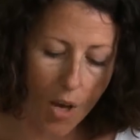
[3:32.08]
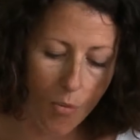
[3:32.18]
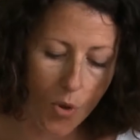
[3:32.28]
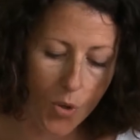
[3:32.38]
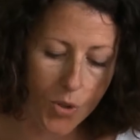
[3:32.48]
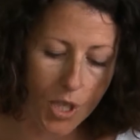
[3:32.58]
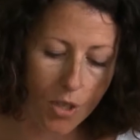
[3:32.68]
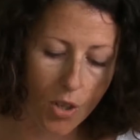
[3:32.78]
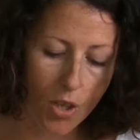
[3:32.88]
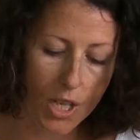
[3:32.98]
We also
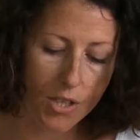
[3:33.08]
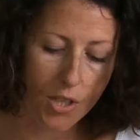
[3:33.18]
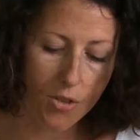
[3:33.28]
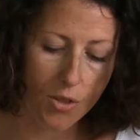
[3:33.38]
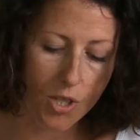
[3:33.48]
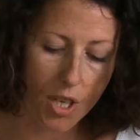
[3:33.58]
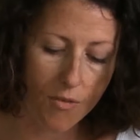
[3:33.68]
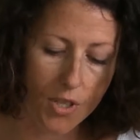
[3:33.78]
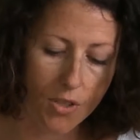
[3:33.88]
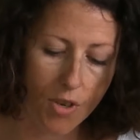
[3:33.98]
got a social
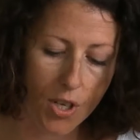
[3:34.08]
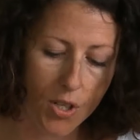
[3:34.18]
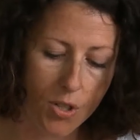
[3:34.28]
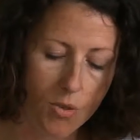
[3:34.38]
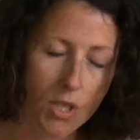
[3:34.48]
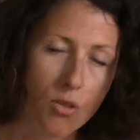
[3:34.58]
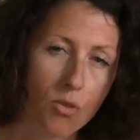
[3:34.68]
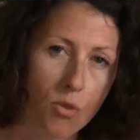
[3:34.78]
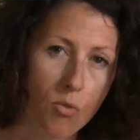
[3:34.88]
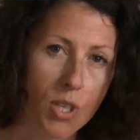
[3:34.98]
service grant to
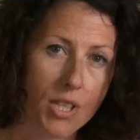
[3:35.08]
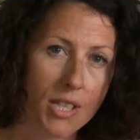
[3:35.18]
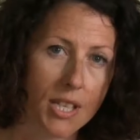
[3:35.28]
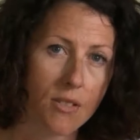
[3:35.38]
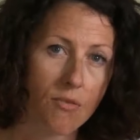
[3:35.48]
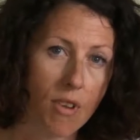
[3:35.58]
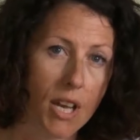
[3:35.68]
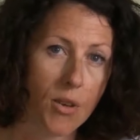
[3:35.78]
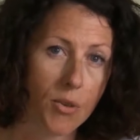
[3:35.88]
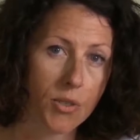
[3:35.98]
install one set of
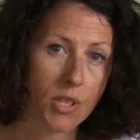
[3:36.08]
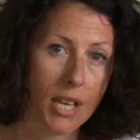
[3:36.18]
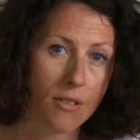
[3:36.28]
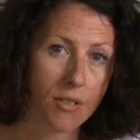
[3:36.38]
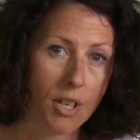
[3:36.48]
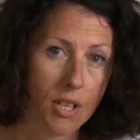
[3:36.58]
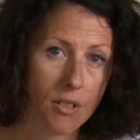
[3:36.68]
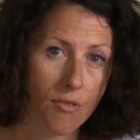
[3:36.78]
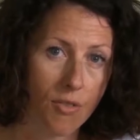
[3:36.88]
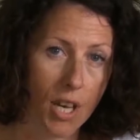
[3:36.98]
rails outside
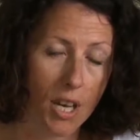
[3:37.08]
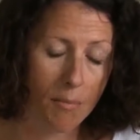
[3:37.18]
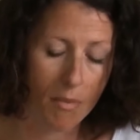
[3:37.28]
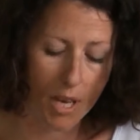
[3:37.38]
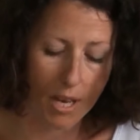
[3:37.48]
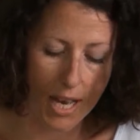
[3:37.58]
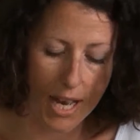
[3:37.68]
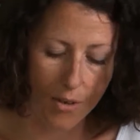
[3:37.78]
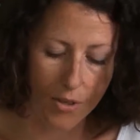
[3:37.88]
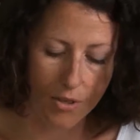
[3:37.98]
of her
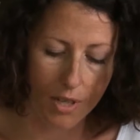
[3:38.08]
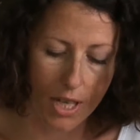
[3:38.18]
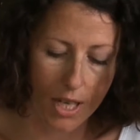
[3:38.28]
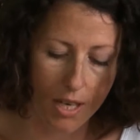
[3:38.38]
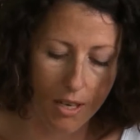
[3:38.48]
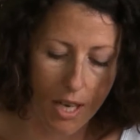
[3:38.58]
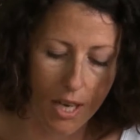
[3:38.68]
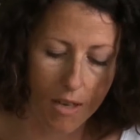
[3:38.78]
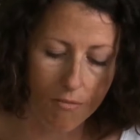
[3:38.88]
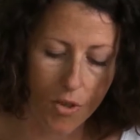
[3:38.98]
house.
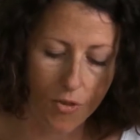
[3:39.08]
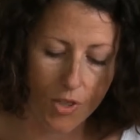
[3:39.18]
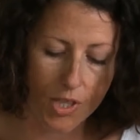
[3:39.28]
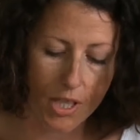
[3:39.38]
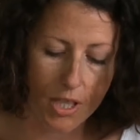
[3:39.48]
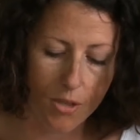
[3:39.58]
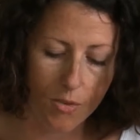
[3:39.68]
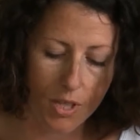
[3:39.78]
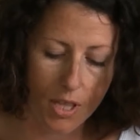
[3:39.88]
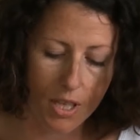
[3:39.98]
Obviously, this
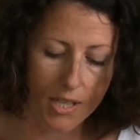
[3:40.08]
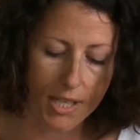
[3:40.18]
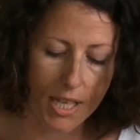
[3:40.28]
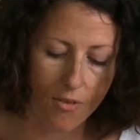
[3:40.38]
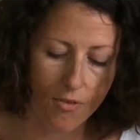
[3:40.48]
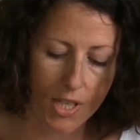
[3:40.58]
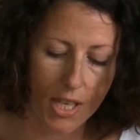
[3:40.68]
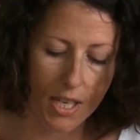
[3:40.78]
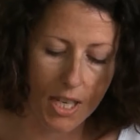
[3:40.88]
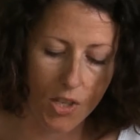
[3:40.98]
was a
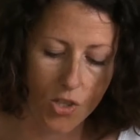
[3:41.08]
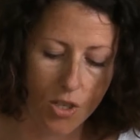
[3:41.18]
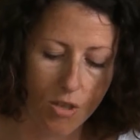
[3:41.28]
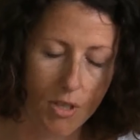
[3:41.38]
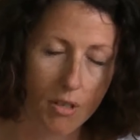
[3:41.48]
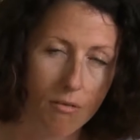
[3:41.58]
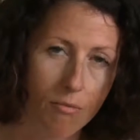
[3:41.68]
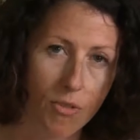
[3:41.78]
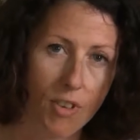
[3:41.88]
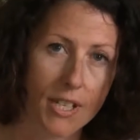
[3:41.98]
safety issue and
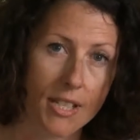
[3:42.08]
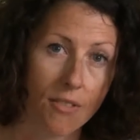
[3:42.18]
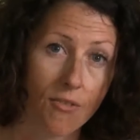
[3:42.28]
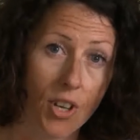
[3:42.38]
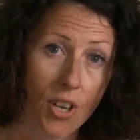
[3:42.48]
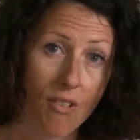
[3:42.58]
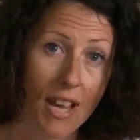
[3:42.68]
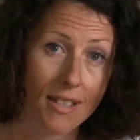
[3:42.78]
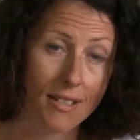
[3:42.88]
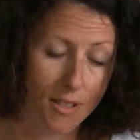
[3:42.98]
preventing further
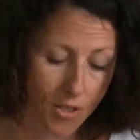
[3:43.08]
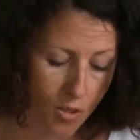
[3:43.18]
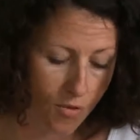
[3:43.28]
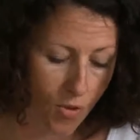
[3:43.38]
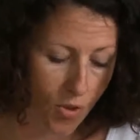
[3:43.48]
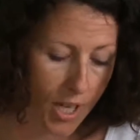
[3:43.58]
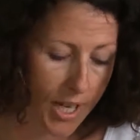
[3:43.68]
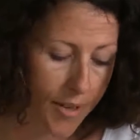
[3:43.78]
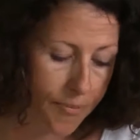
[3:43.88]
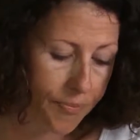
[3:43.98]
accidents for her.